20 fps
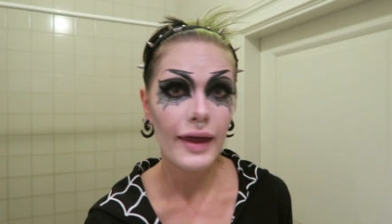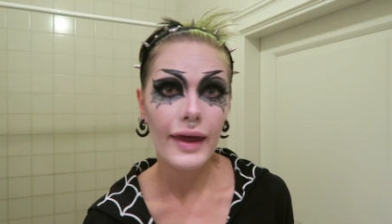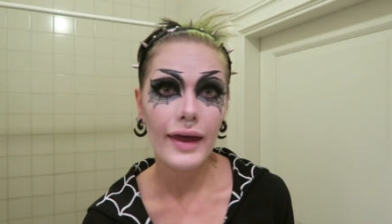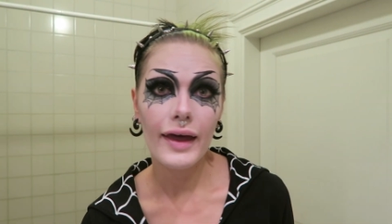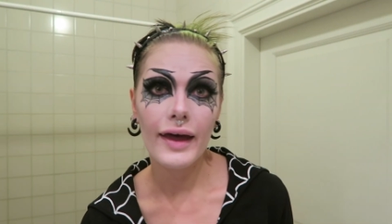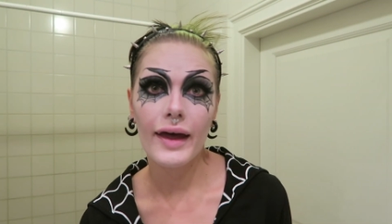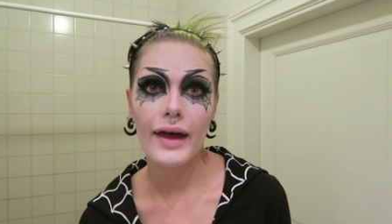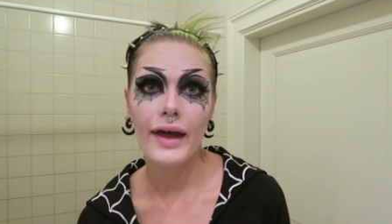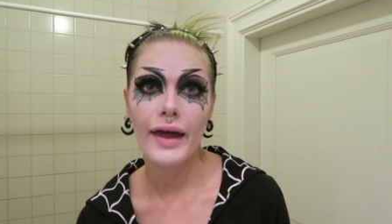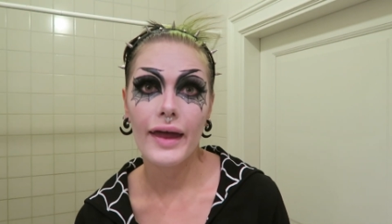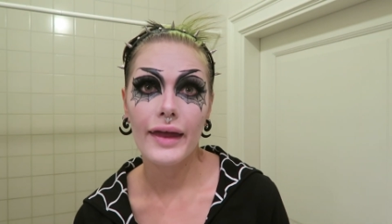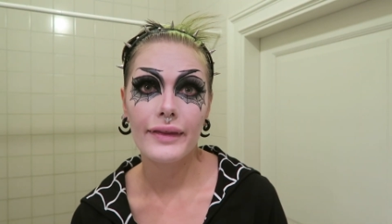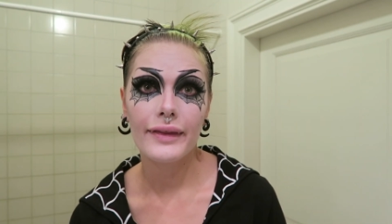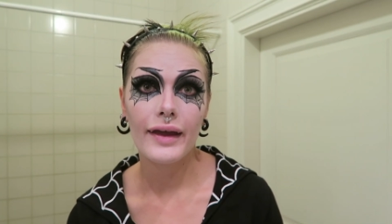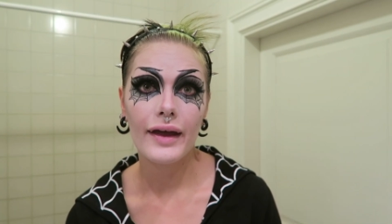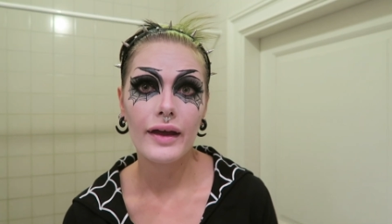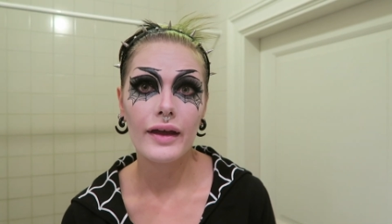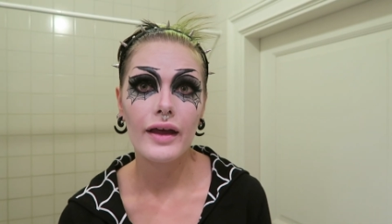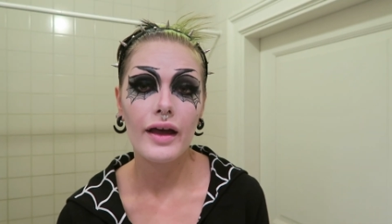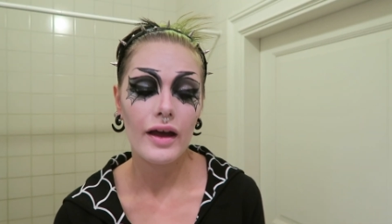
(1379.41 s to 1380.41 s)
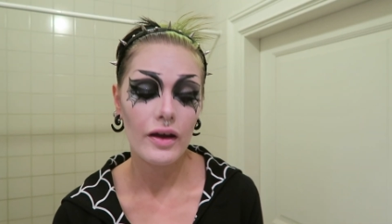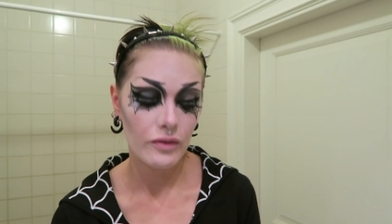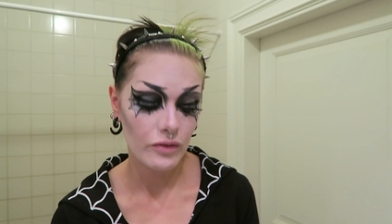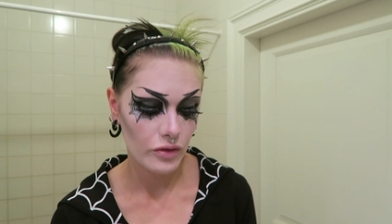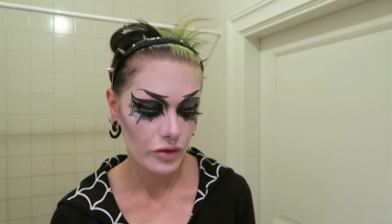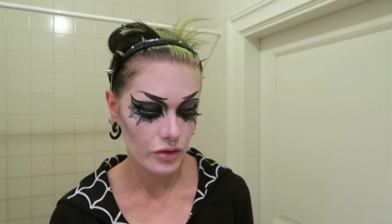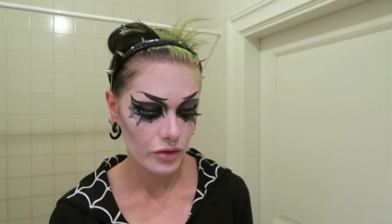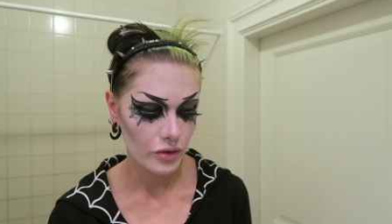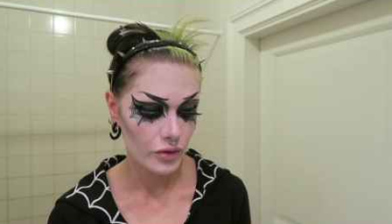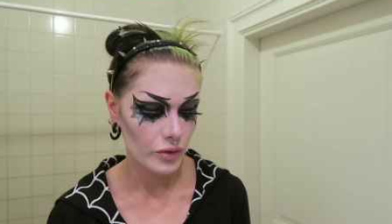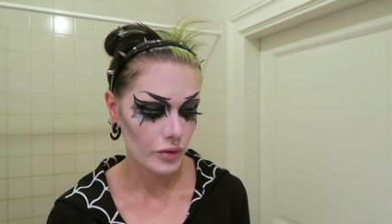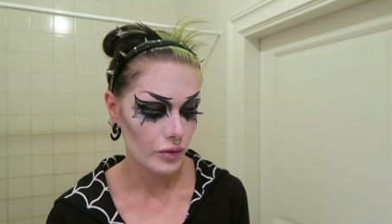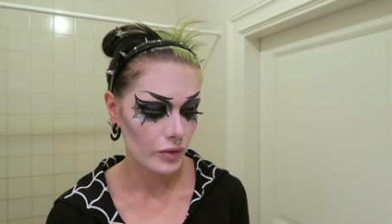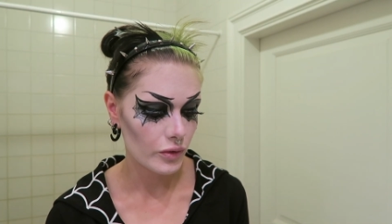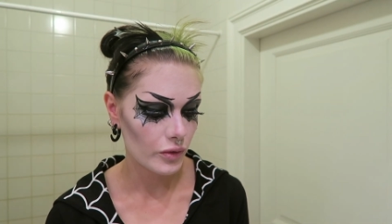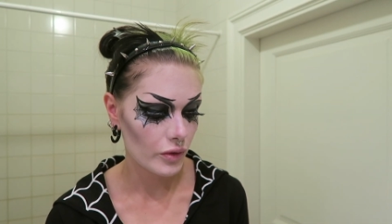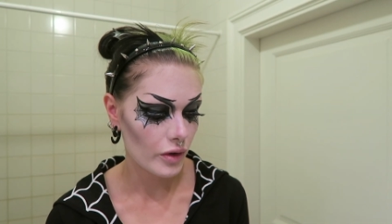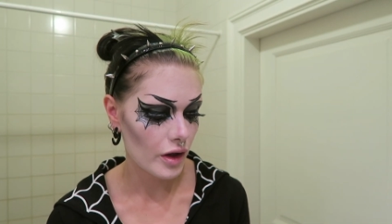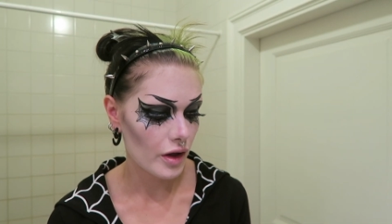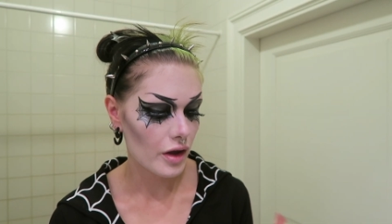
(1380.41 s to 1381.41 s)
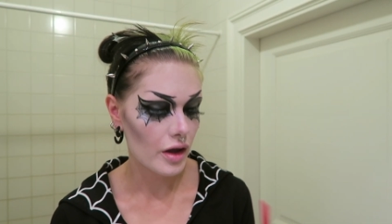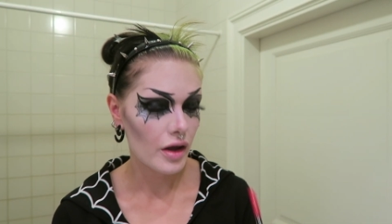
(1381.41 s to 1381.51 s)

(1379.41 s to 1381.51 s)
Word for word: and I have two,